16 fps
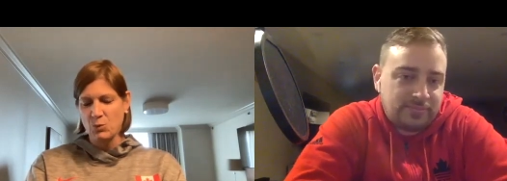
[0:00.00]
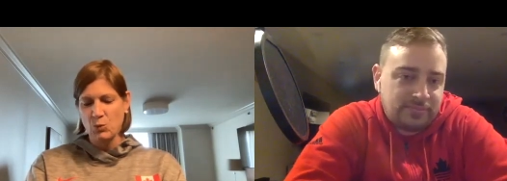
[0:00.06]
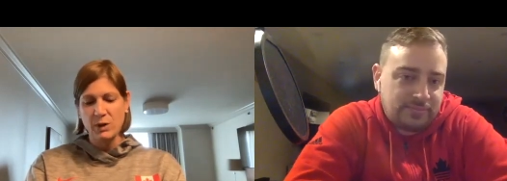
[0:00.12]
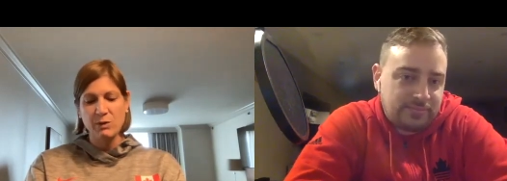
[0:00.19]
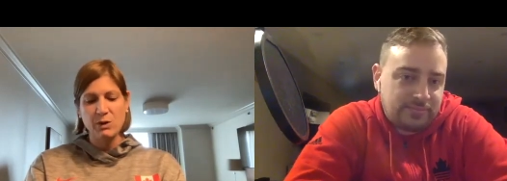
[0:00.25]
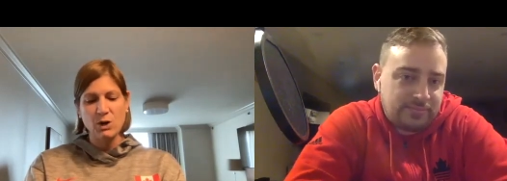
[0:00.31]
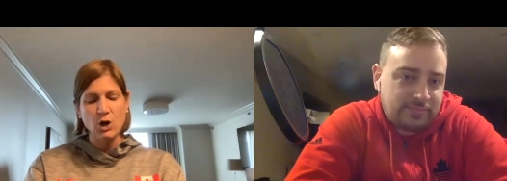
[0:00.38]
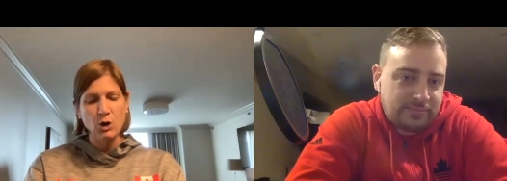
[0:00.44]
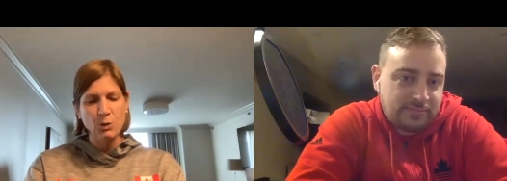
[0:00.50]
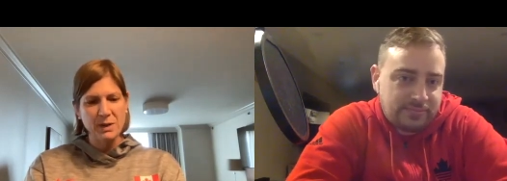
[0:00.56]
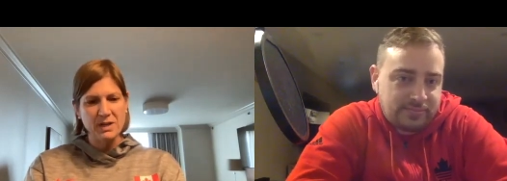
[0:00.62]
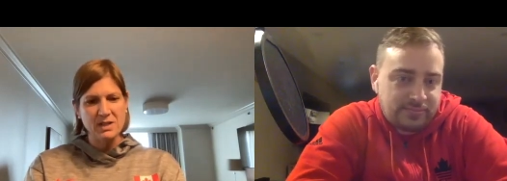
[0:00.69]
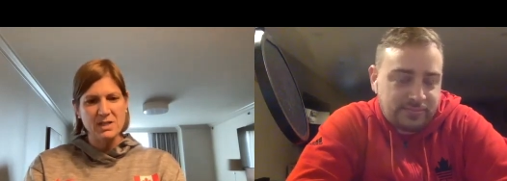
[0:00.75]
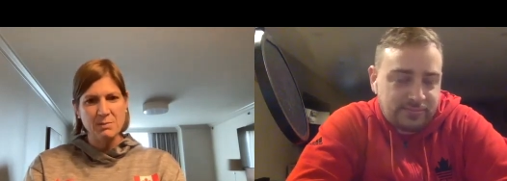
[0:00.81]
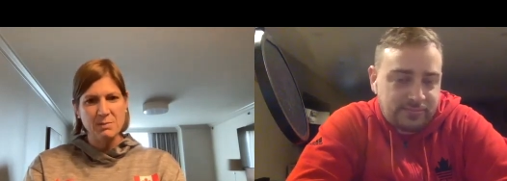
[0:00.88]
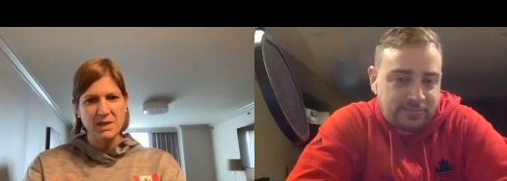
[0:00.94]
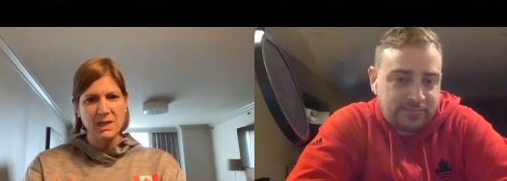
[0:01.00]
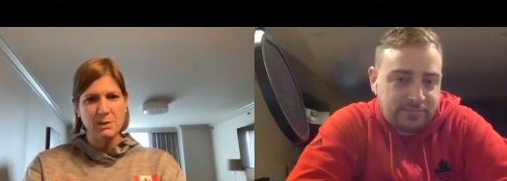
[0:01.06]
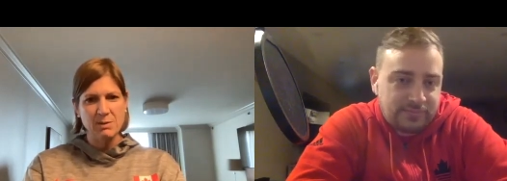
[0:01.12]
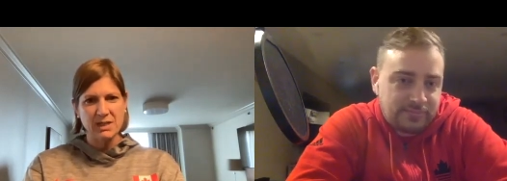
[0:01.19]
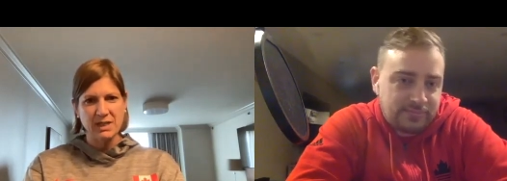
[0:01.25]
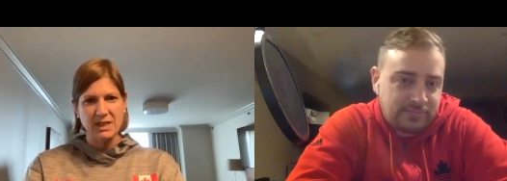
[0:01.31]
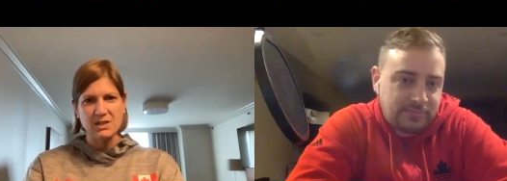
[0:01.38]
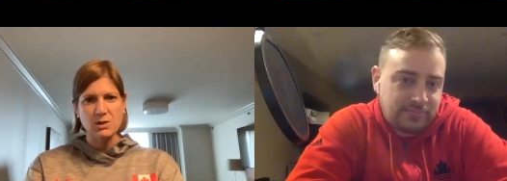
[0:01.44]
Speaker 1: we were hoping to be able
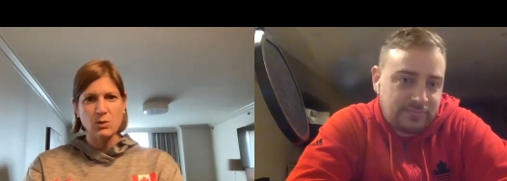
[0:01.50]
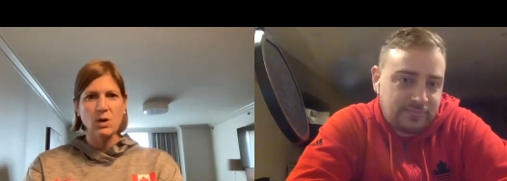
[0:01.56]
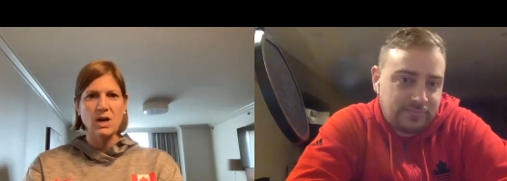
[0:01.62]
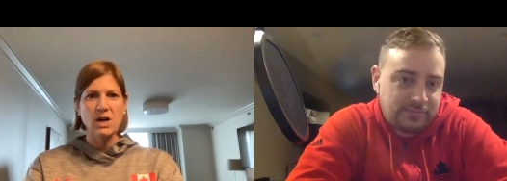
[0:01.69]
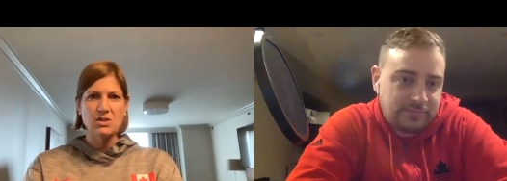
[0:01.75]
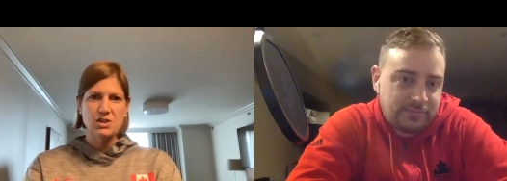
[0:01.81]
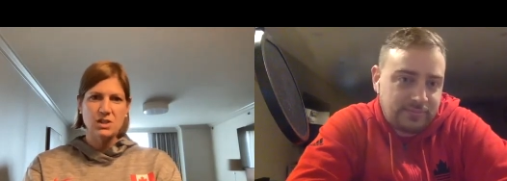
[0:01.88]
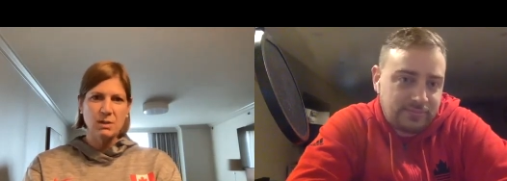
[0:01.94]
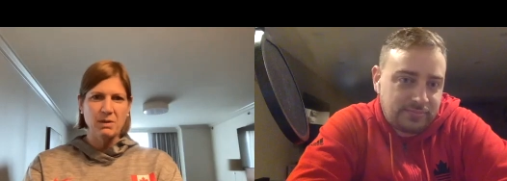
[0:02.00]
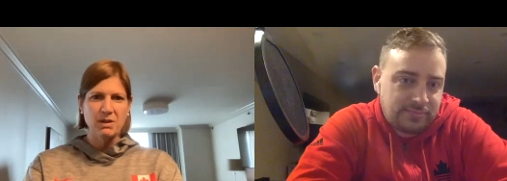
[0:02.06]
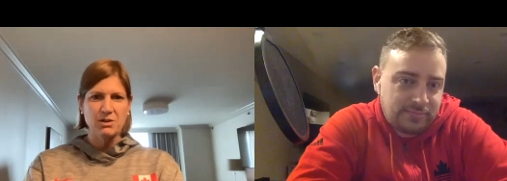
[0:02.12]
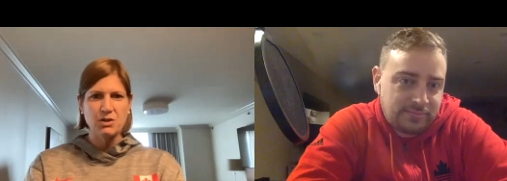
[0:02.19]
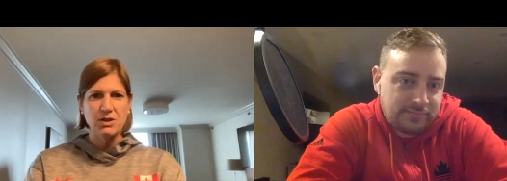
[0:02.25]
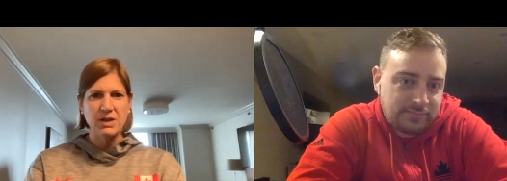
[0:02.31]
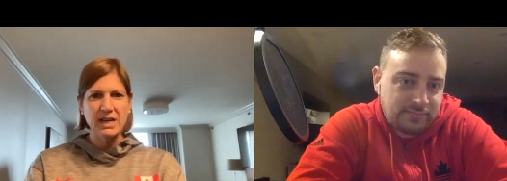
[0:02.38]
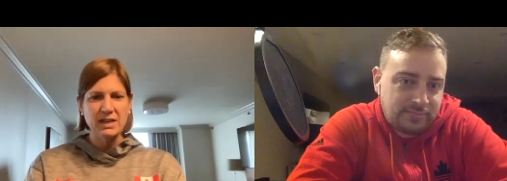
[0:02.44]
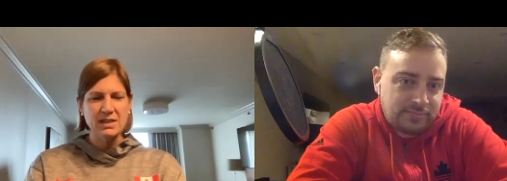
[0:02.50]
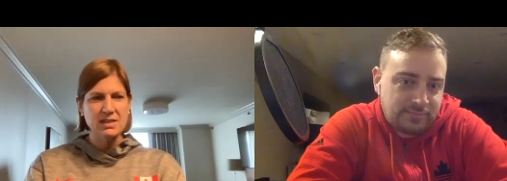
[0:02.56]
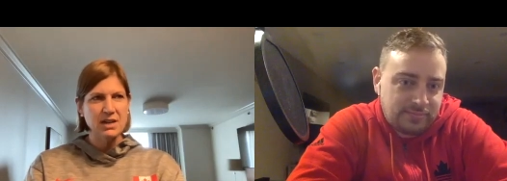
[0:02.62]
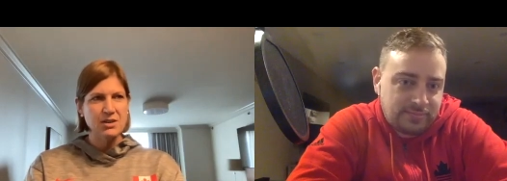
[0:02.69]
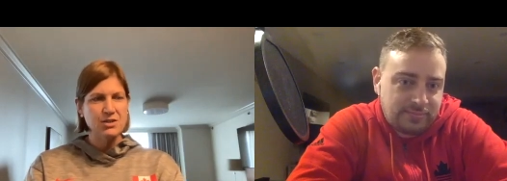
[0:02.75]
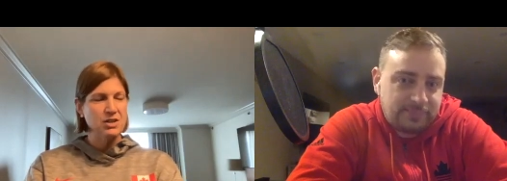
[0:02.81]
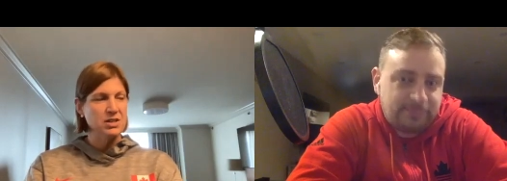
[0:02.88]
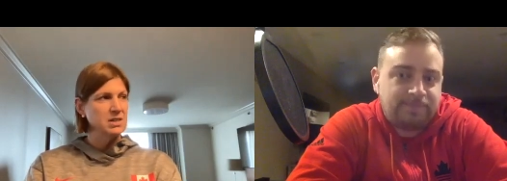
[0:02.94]
to get to watch some of their training
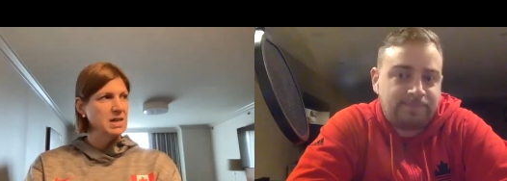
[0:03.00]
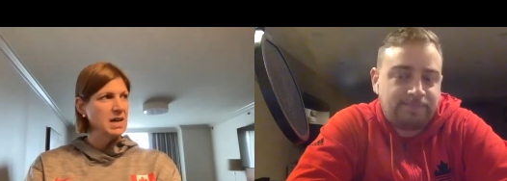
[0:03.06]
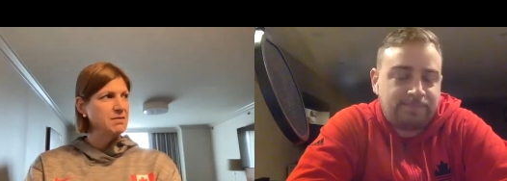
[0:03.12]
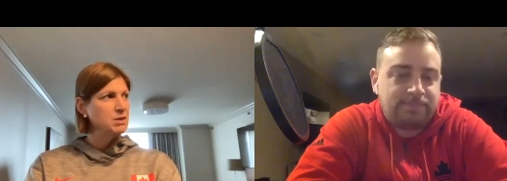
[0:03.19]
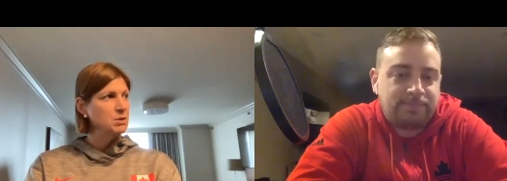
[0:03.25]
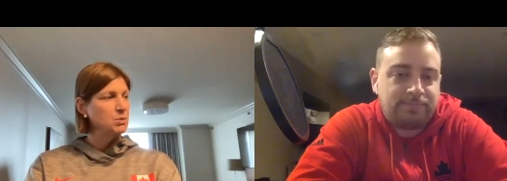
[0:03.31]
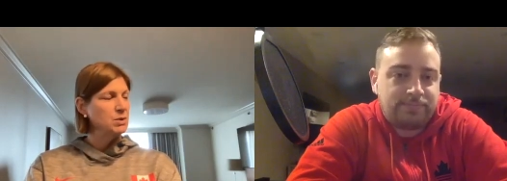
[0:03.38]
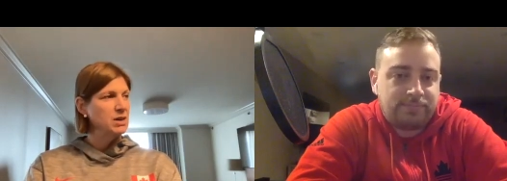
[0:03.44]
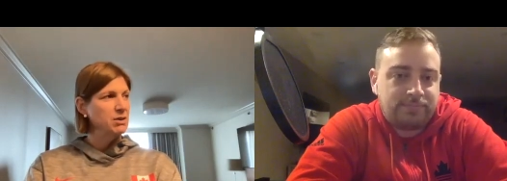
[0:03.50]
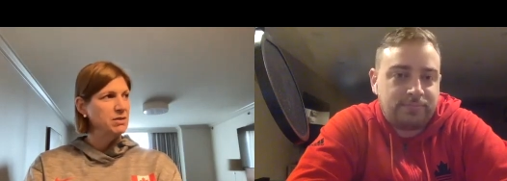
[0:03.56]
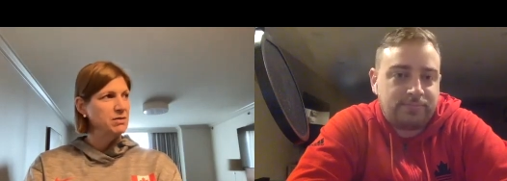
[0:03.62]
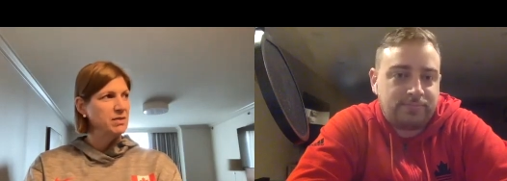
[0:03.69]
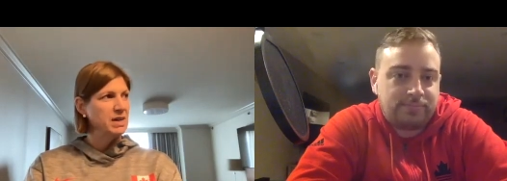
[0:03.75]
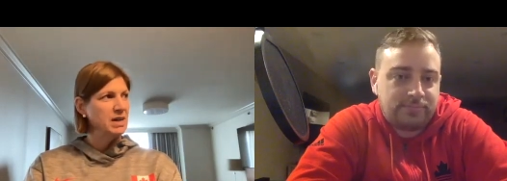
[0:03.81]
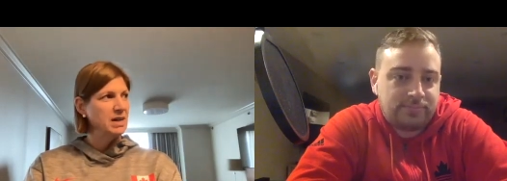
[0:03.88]
sessions after we're out of